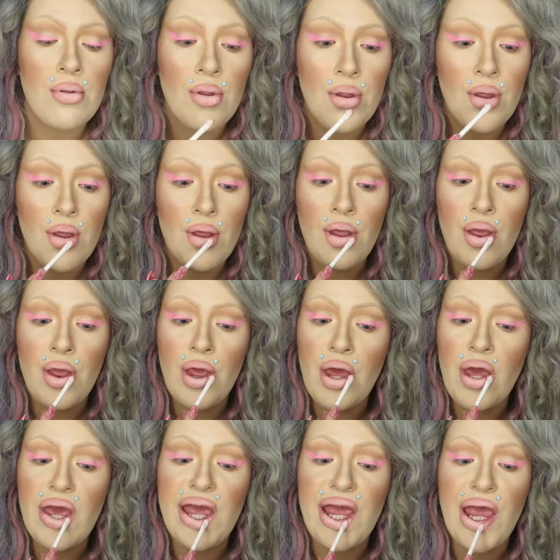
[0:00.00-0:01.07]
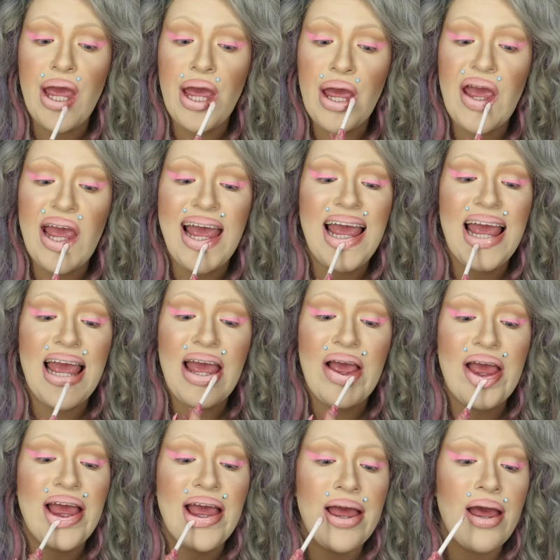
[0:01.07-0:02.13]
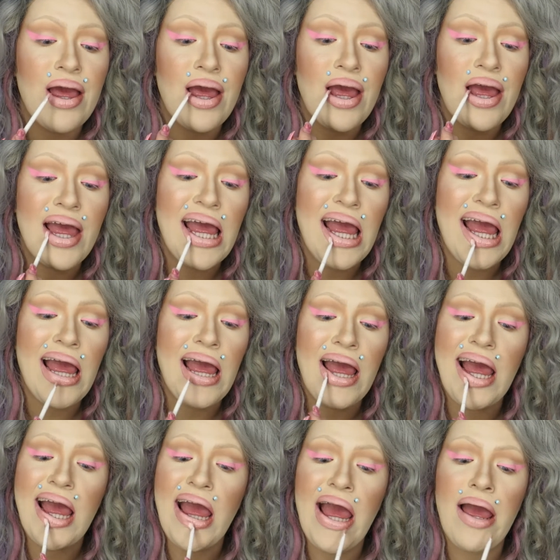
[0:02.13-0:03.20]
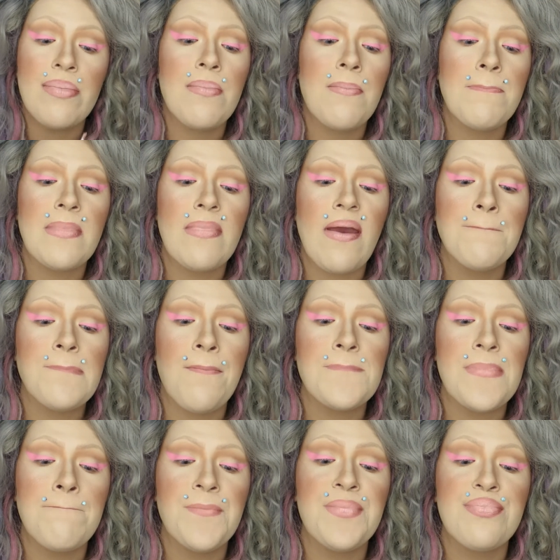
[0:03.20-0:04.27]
I've slightly got that darker outline on the outside of my lips.